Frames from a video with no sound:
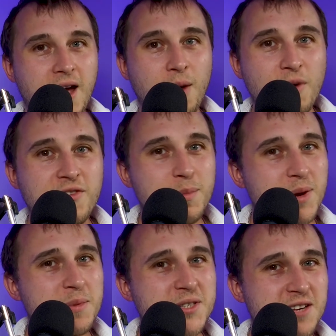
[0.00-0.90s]
However, the
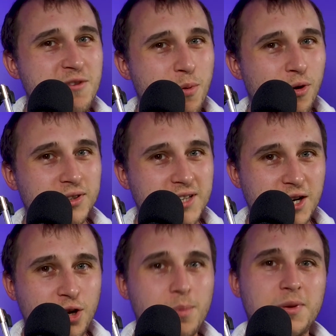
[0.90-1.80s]
BBC report did
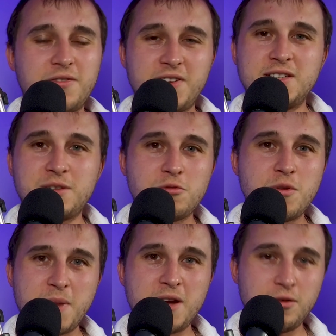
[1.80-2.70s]
a couple of things that were
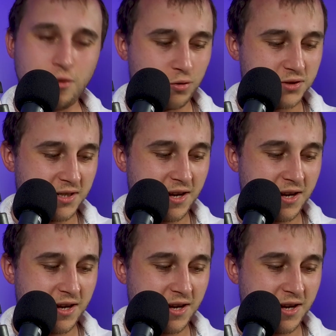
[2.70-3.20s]
a bit naughty.